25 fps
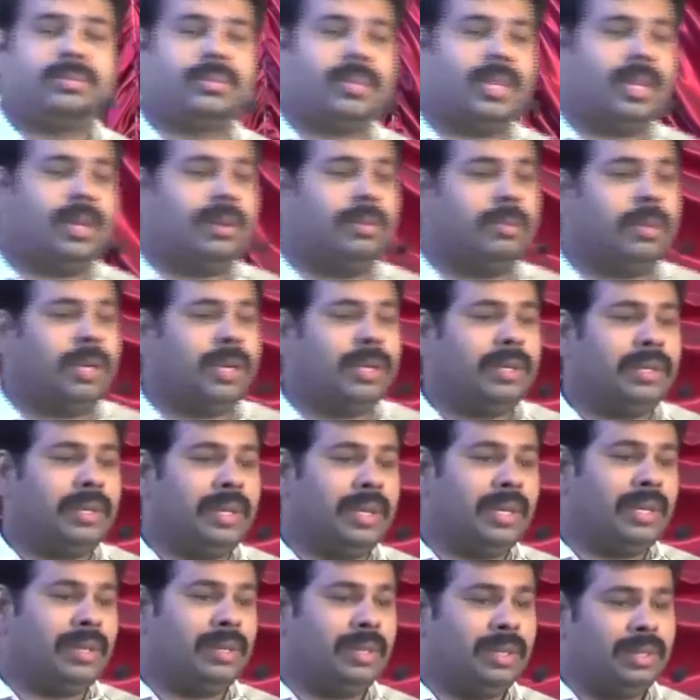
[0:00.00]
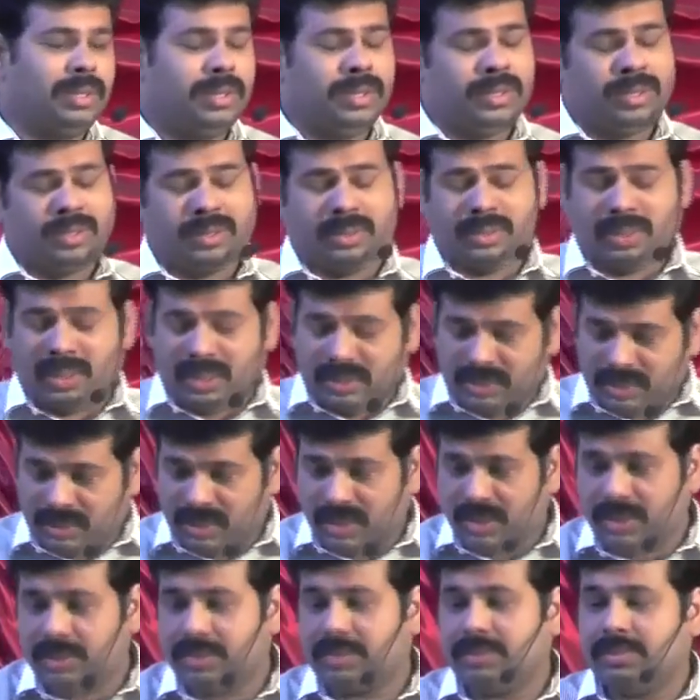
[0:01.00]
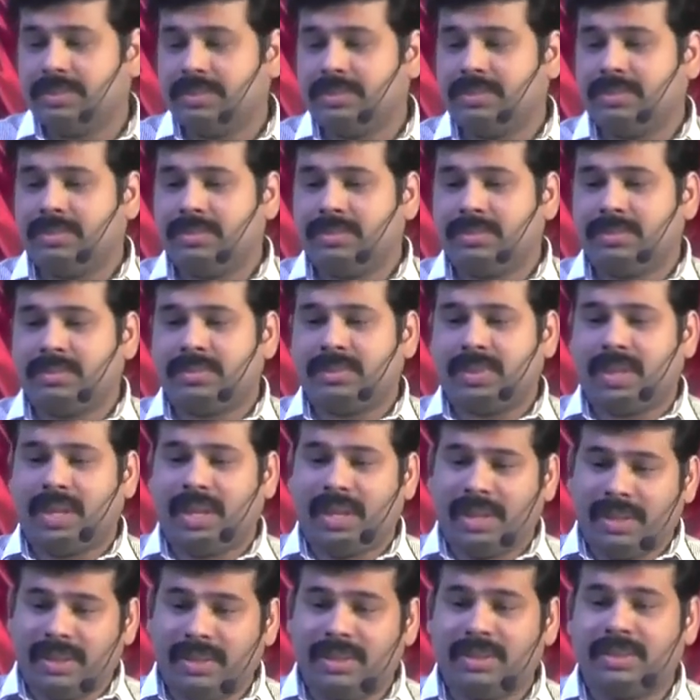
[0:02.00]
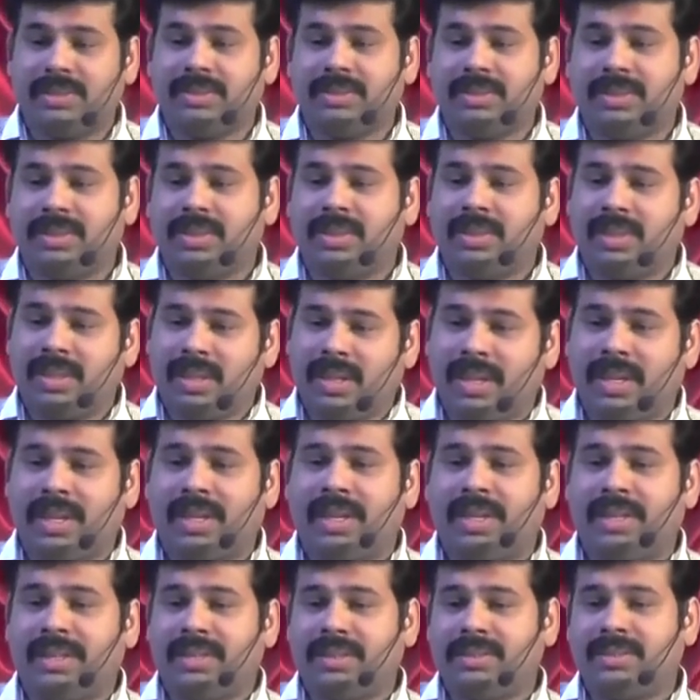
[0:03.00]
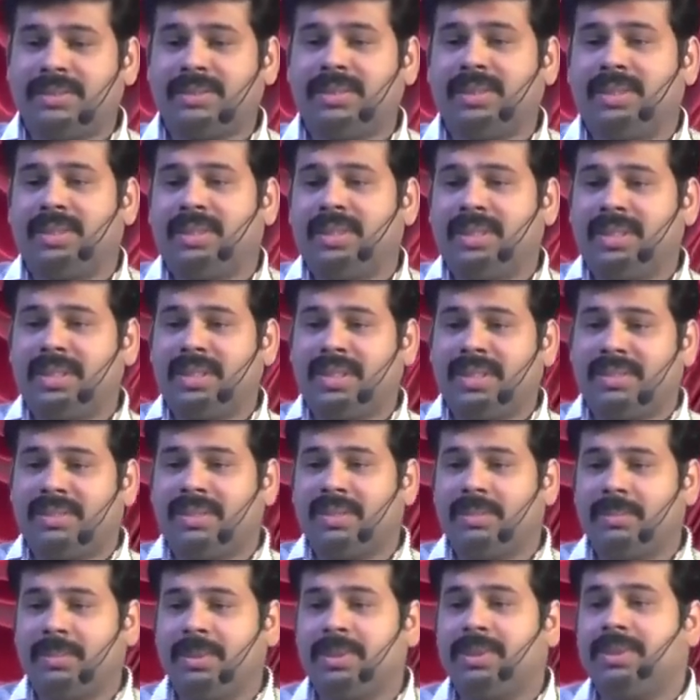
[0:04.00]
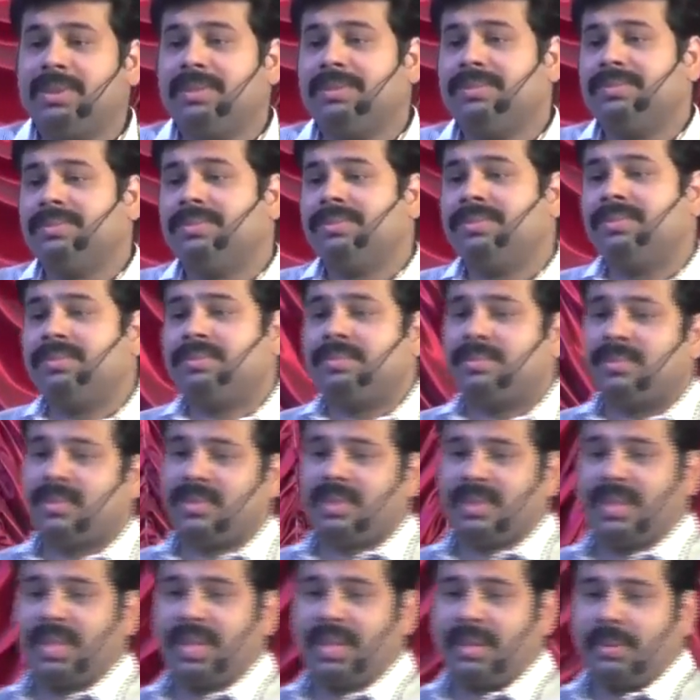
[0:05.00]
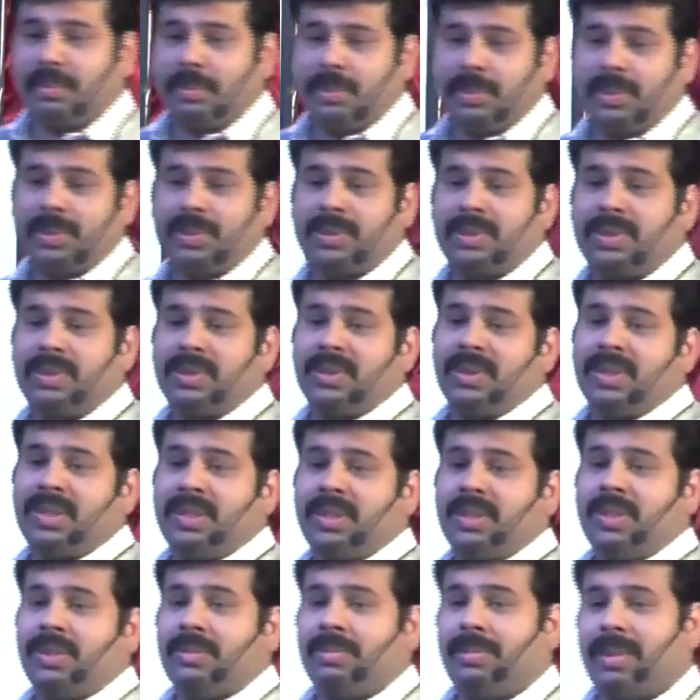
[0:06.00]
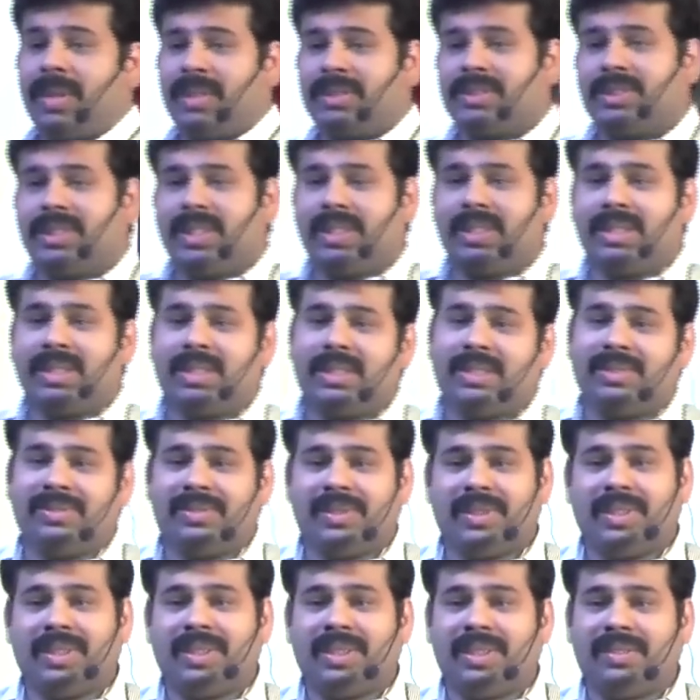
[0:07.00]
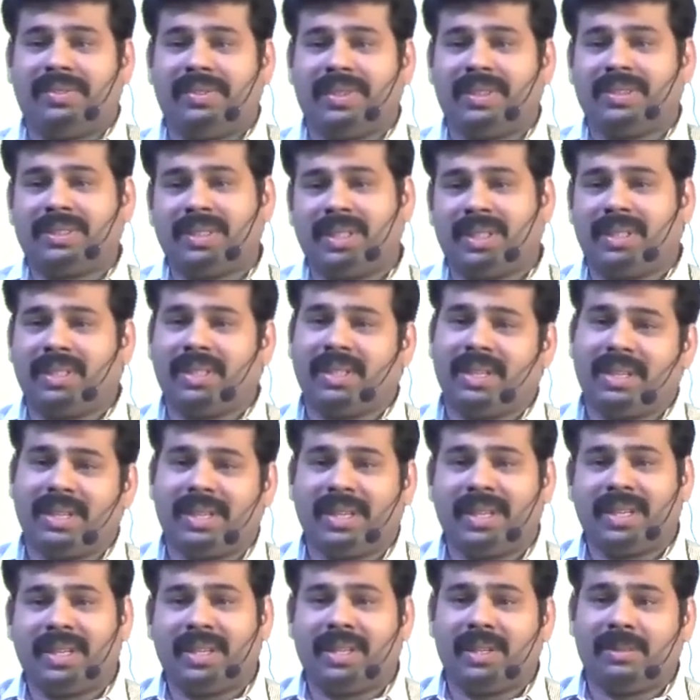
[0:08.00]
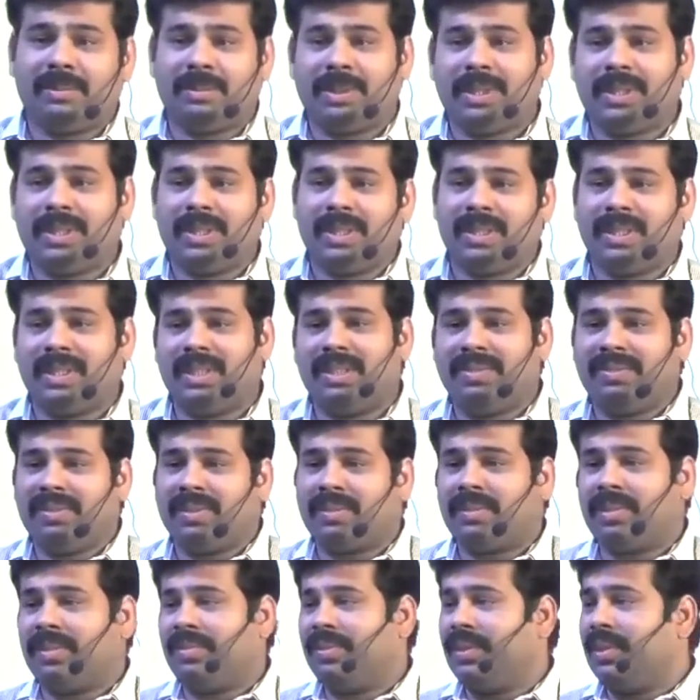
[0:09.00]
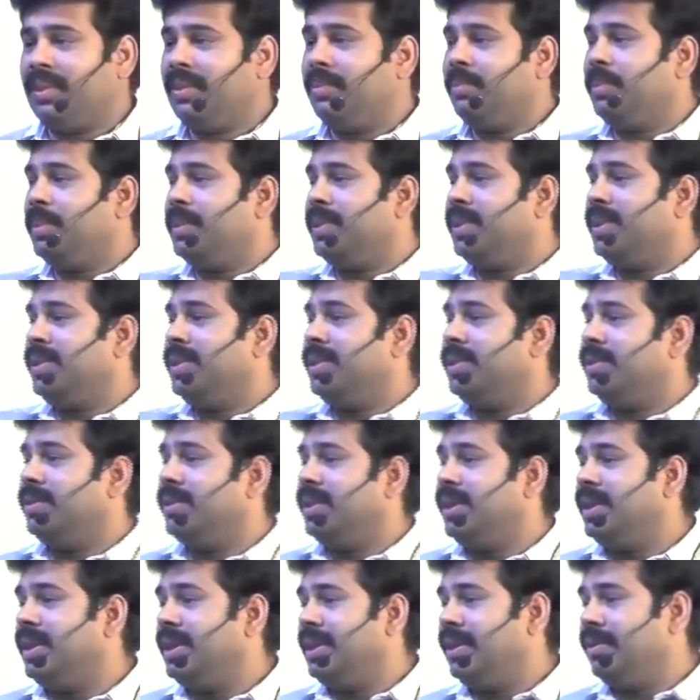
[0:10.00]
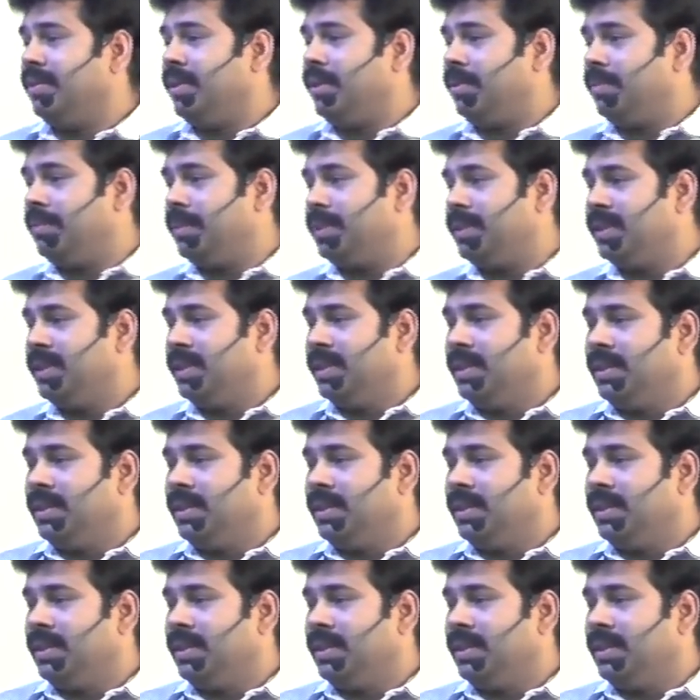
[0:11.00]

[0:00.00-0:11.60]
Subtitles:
Come on here, tested, and again given me the report. Based on that, if any defects are there, again I updated the defect profile, reported it to the developer.